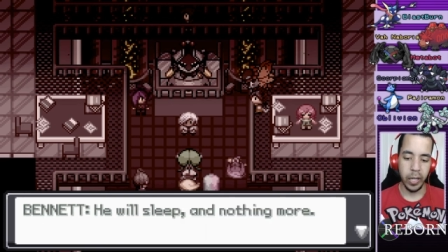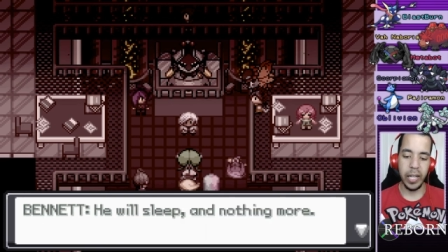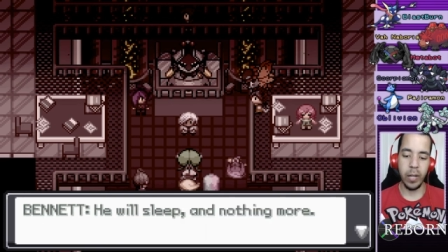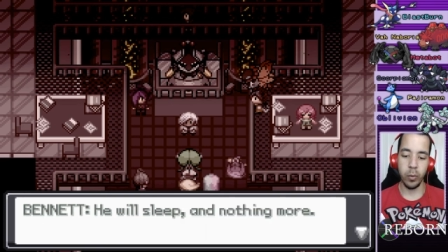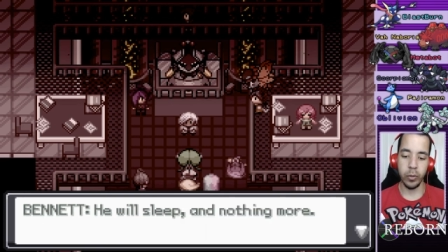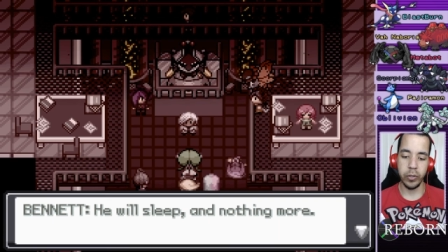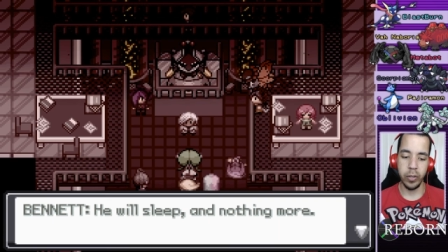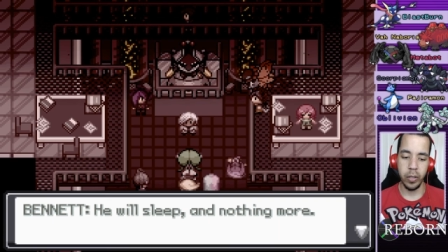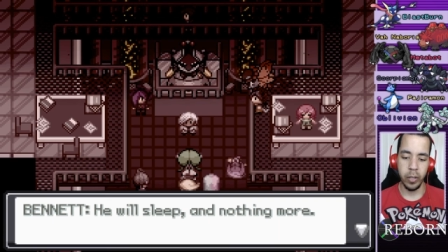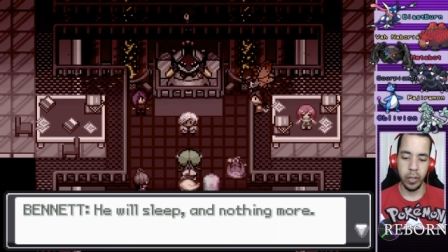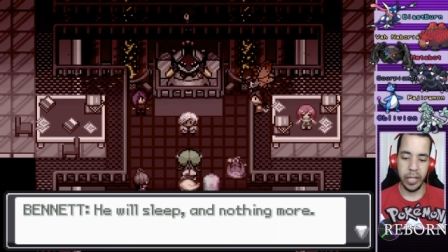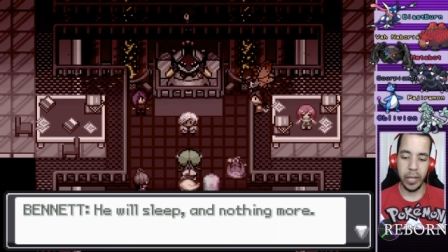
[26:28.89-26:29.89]
He will,
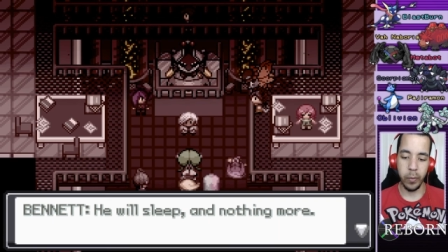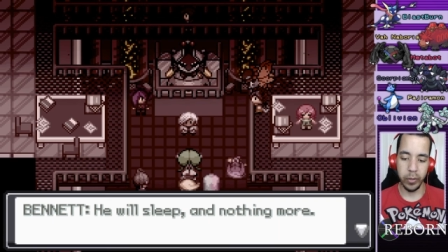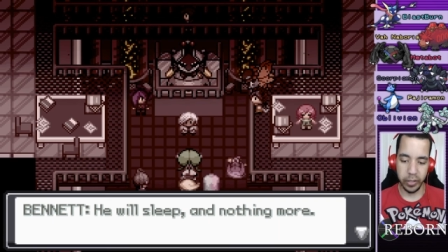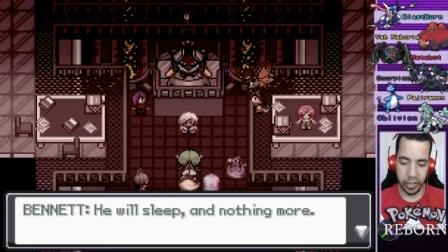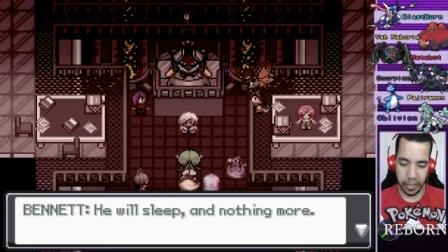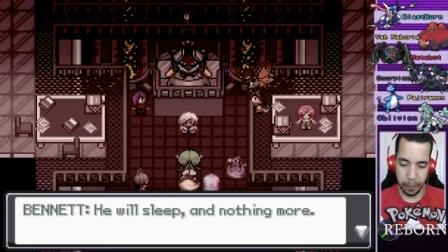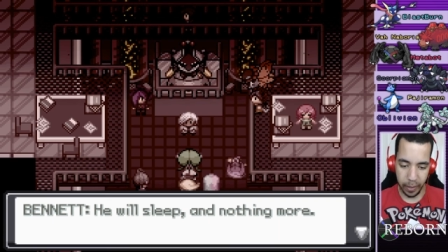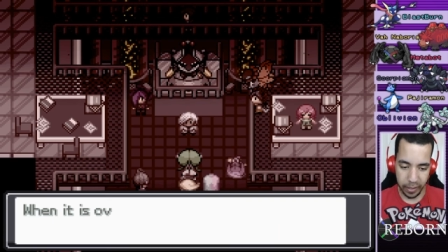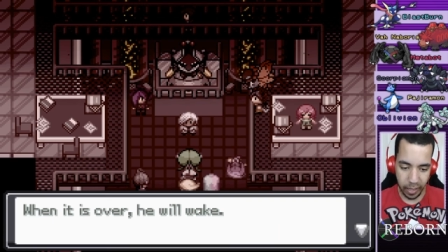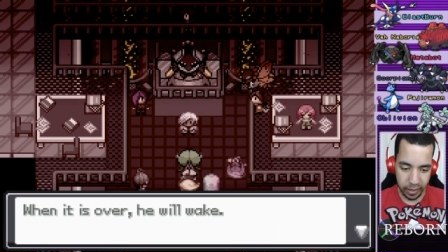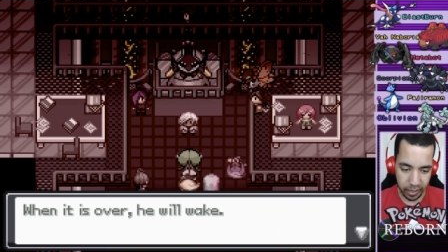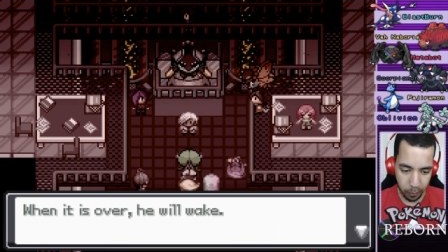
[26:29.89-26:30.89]
he will sleep and
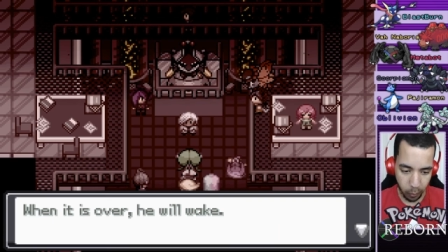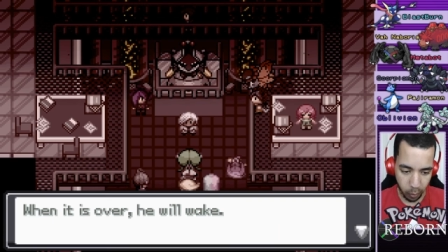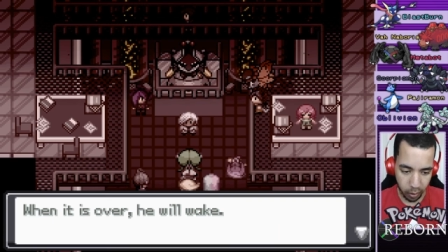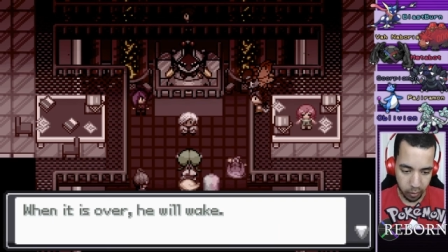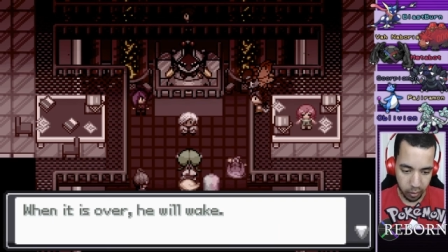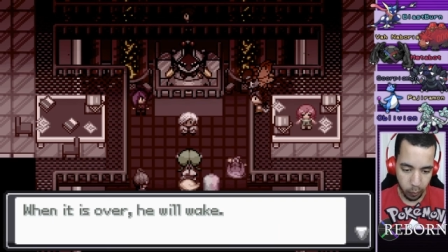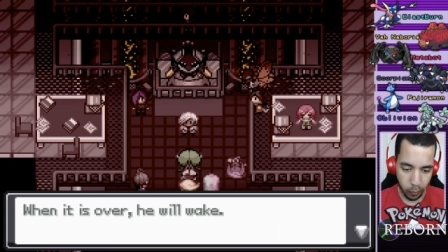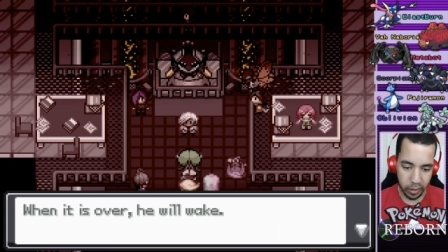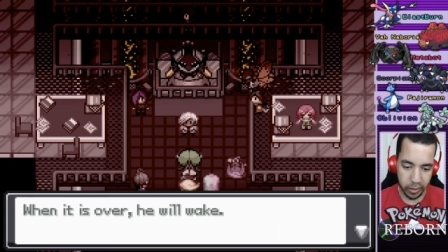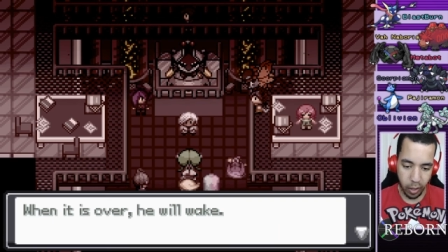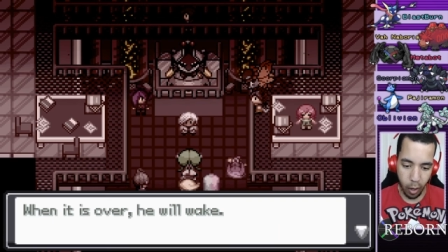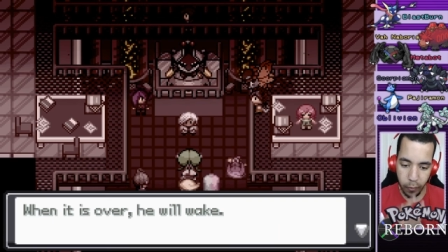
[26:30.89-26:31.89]
nothing more. When
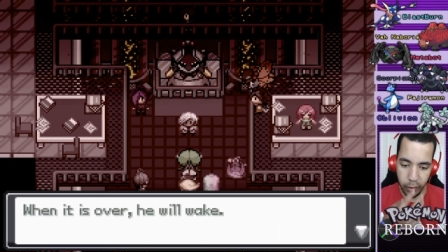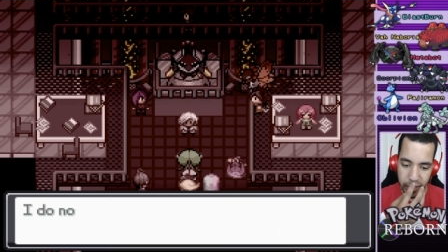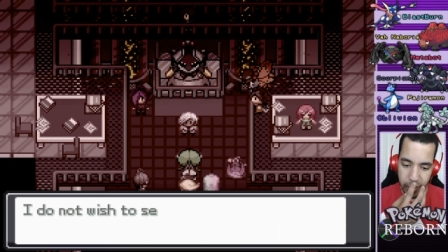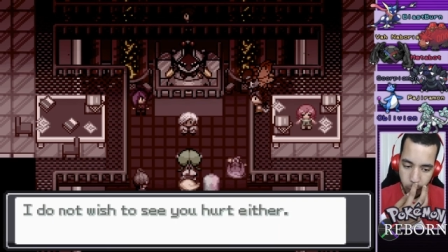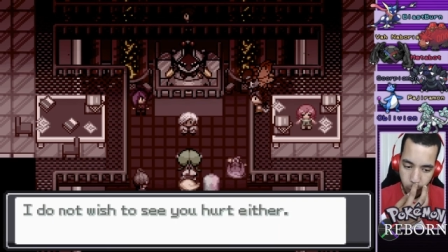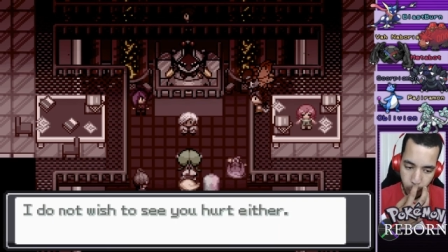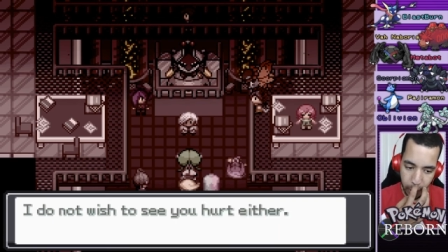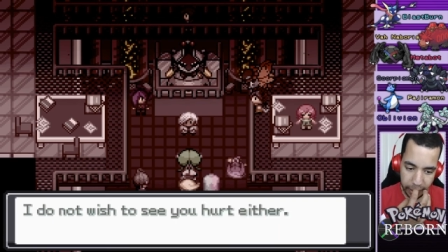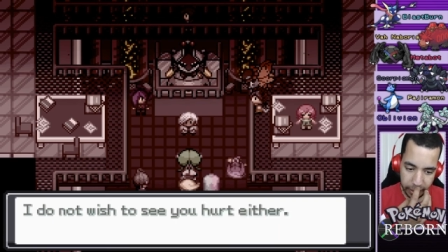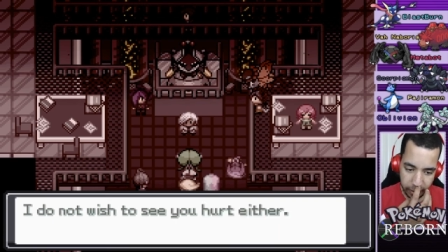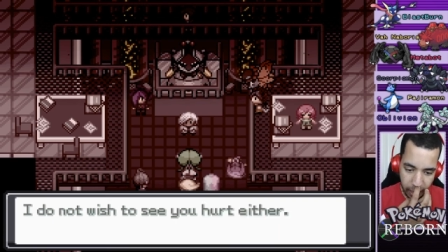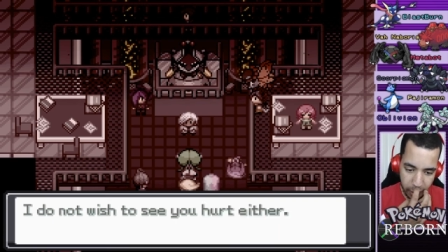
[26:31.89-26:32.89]
it is over, he will
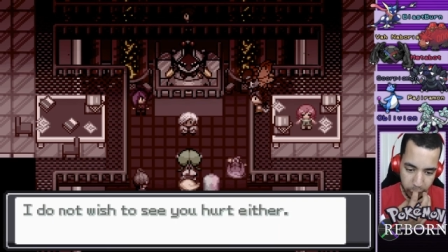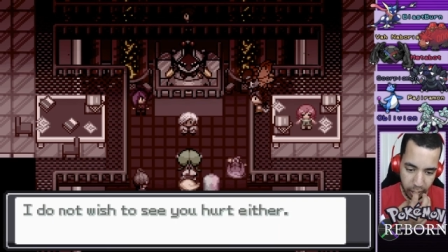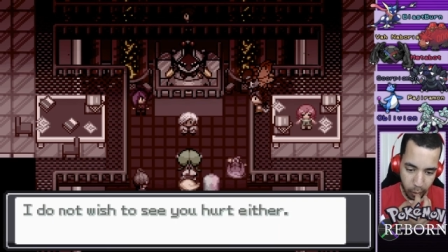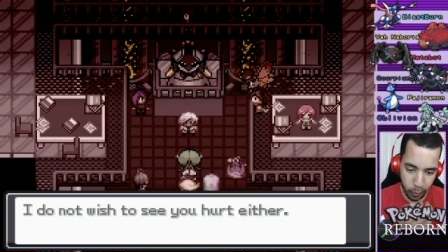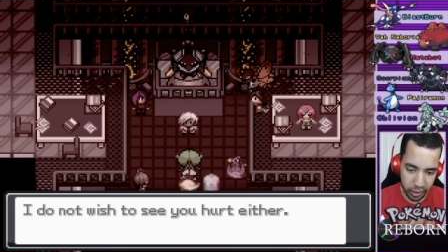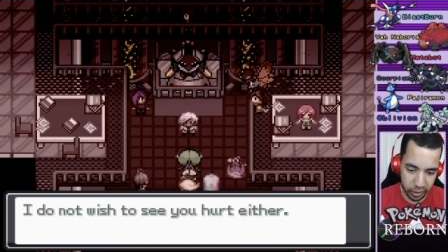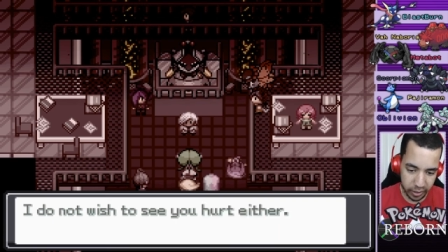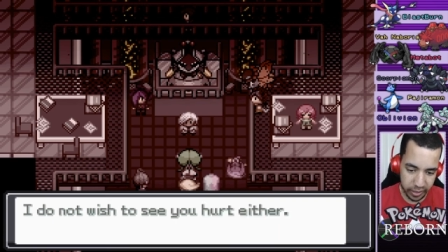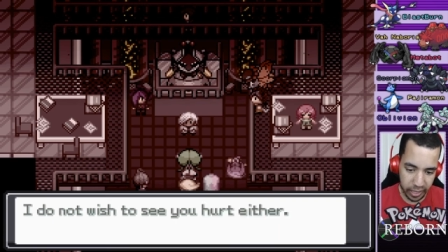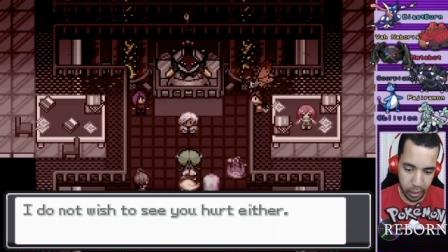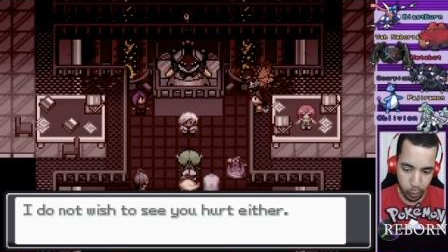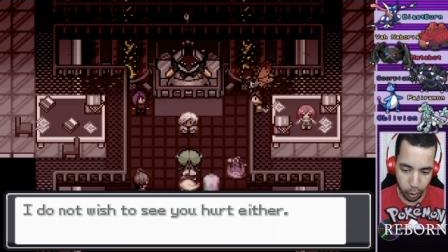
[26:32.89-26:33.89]
wake. I do not wish to
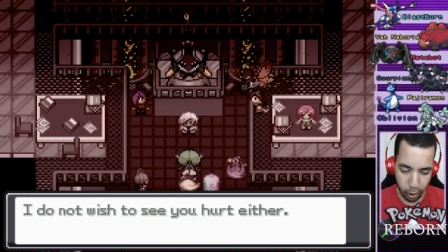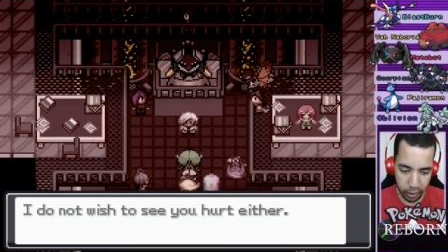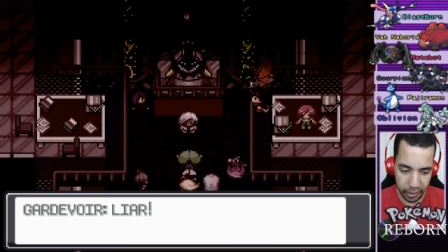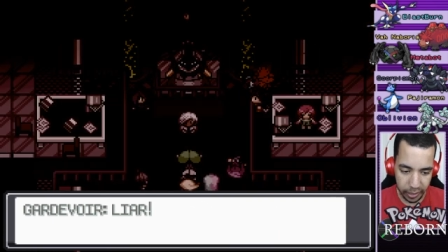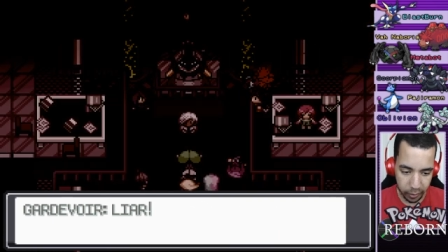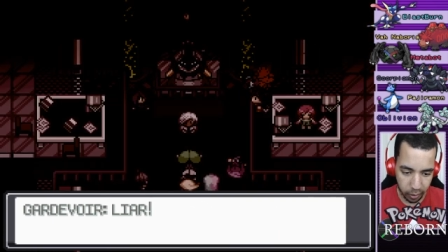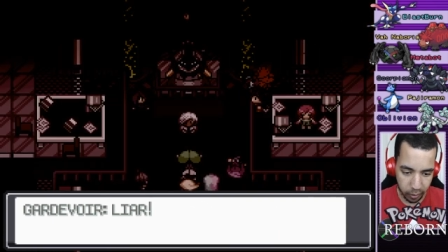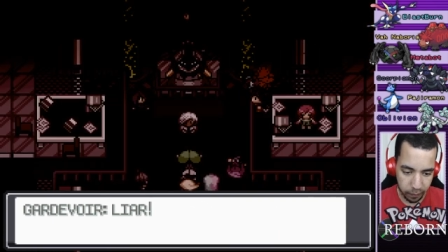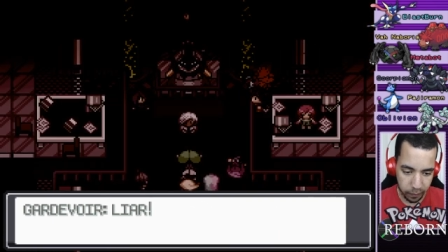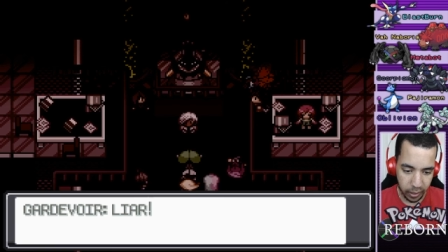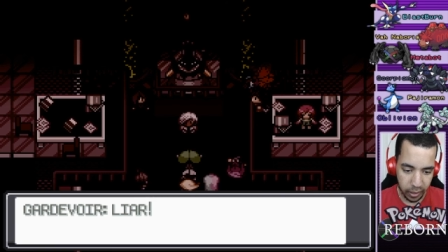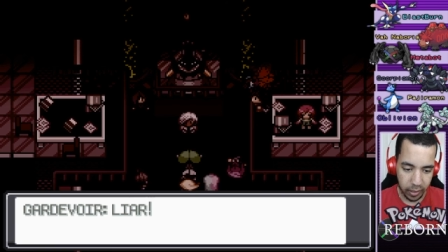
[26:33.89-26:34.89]
see you hurt either.
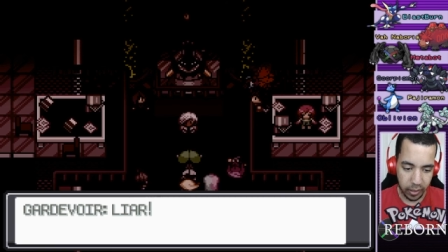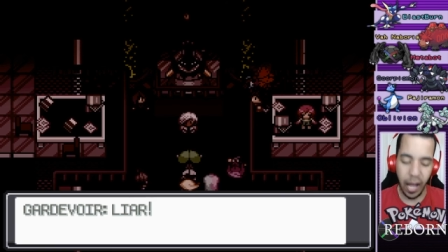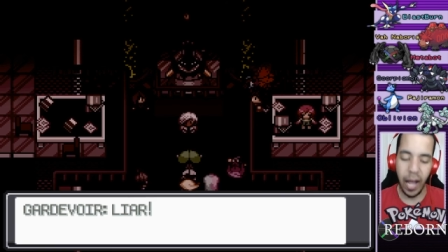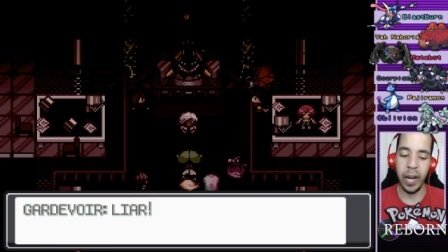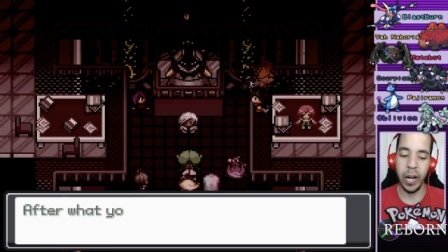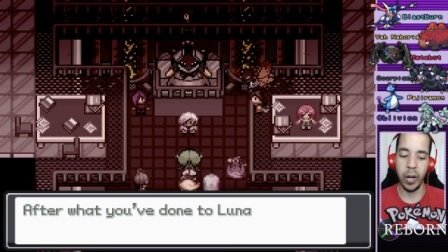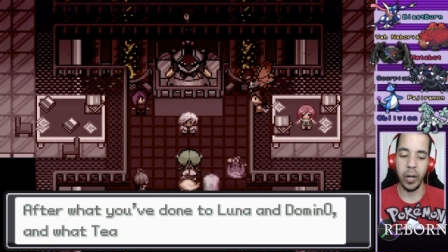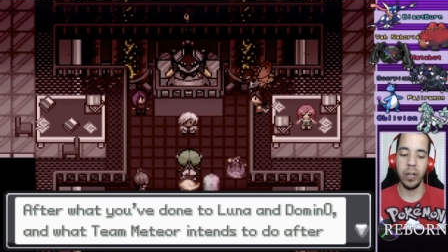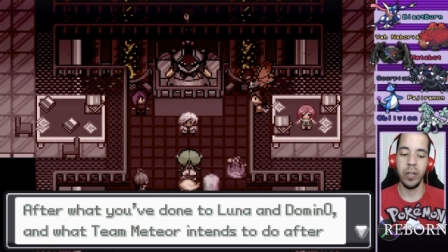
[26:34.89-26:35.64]
Liar!